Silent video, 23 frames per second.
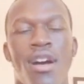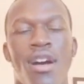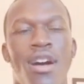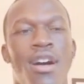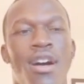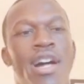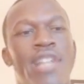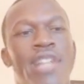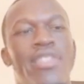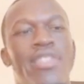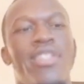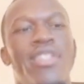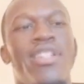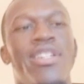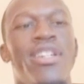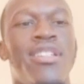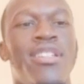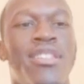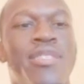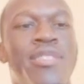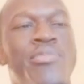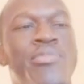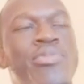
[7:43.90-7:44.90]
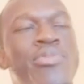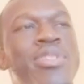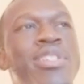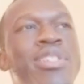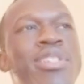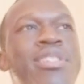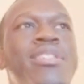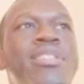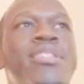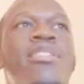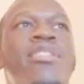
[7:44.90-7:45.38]
I think the
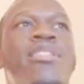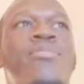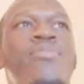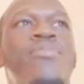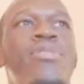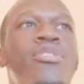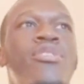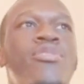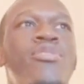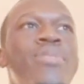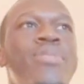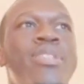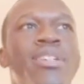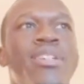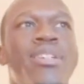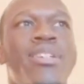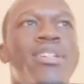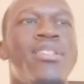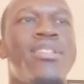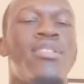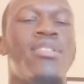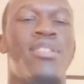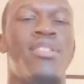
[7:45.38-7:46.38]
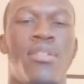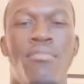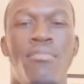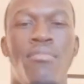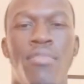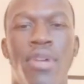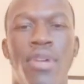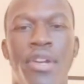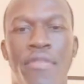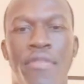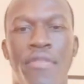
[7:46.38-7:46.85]
preseason helped a little bit to get
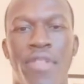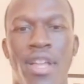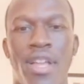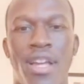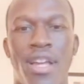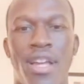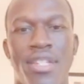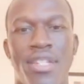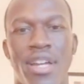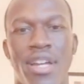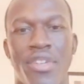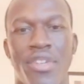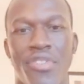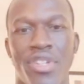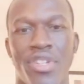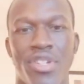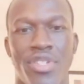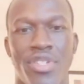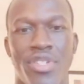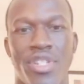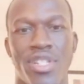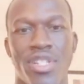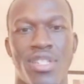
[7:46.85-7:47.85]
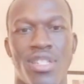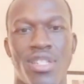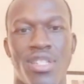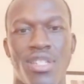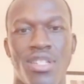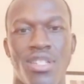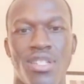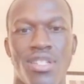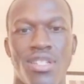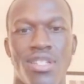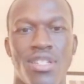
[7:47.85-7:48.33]
some butterflies out.
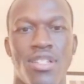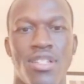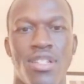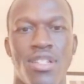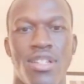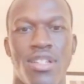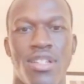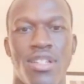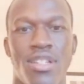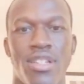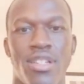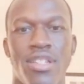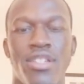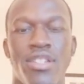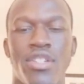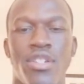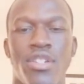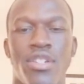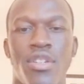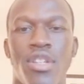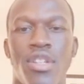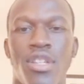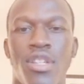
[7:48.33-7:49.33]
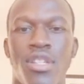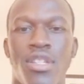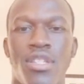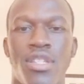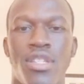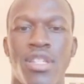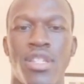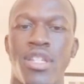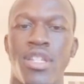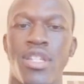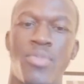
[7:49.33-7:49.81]
Just to
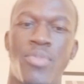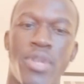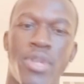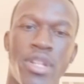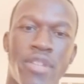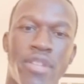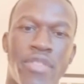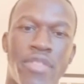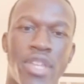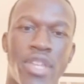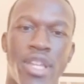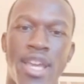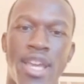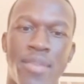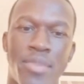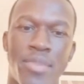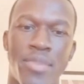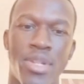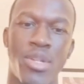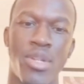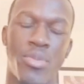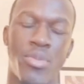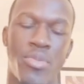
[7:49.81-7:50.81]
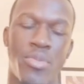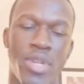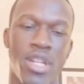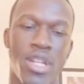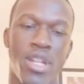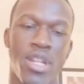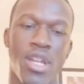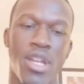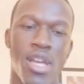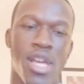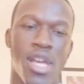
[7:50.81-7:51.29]
see the speed of the game a little
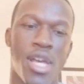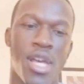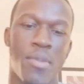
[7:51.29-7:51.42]
bit.